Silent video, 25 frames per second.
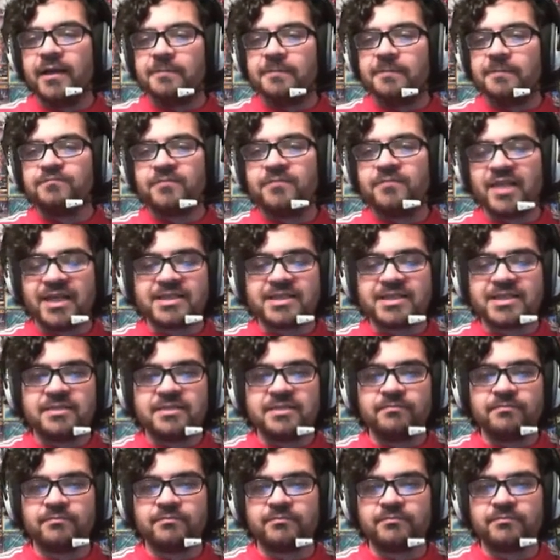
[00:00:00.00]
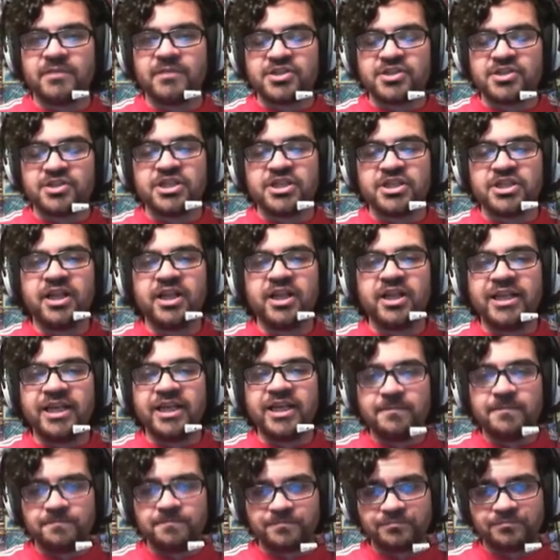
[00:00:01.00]
yes, just earlier,
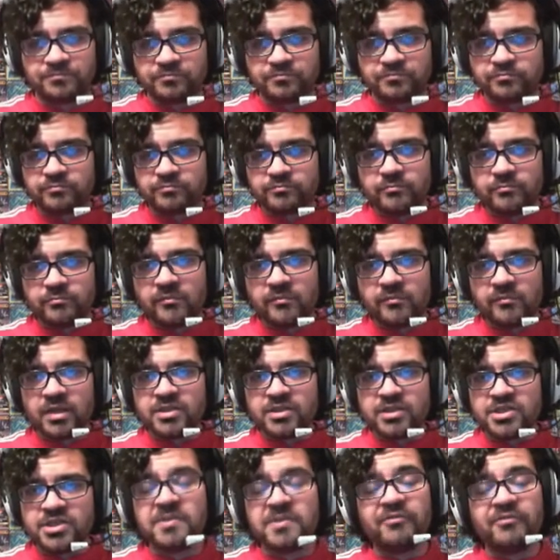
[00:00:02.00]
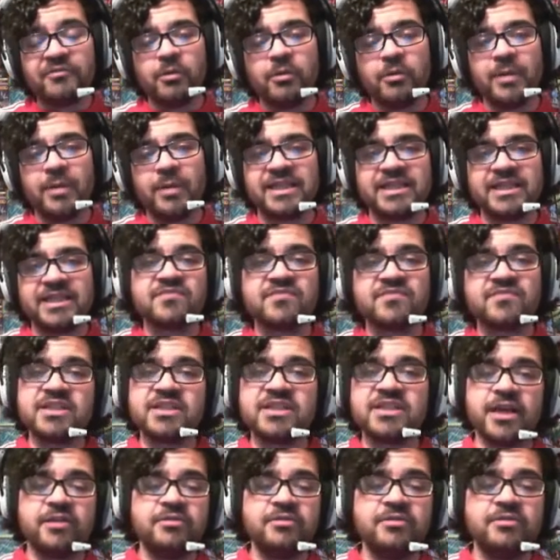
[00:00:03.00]
just before making this video.
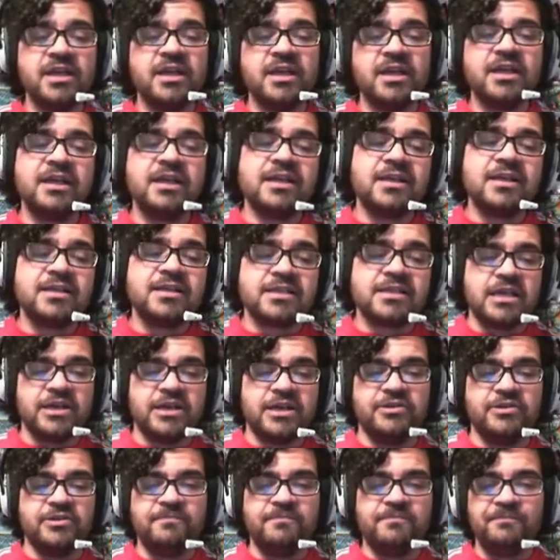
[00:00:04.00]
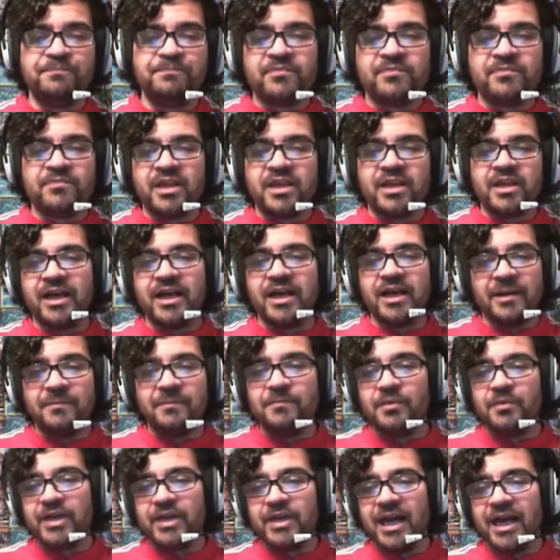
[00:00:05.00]
So but
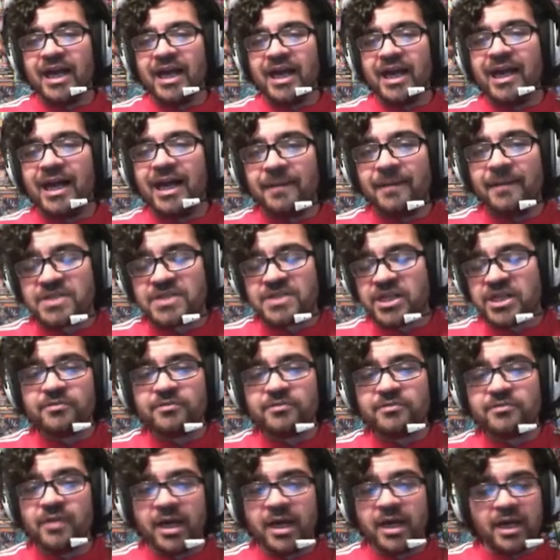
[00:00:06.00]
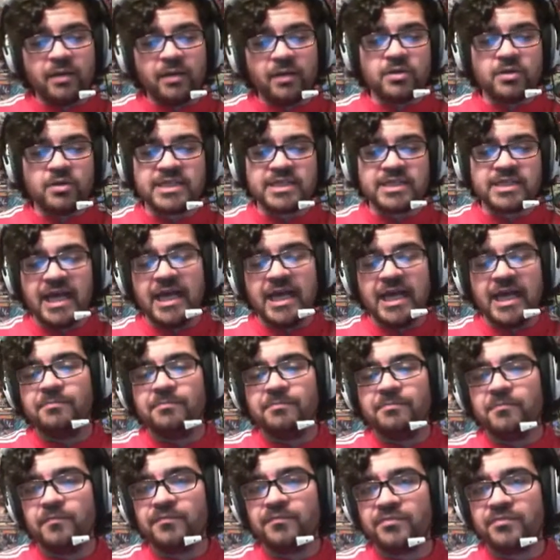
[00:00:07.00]
yeah, so once again,
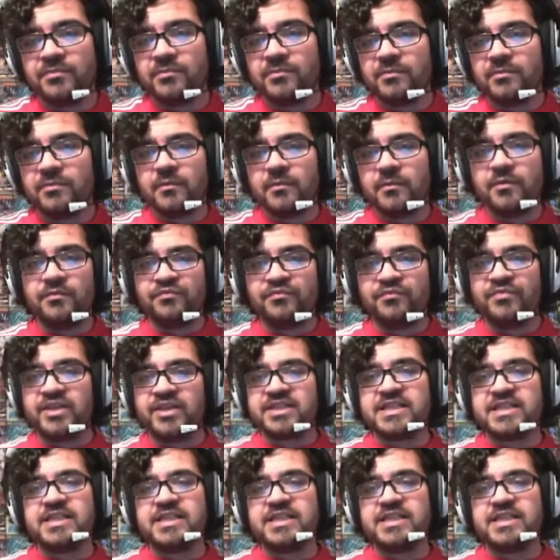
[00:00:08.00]
this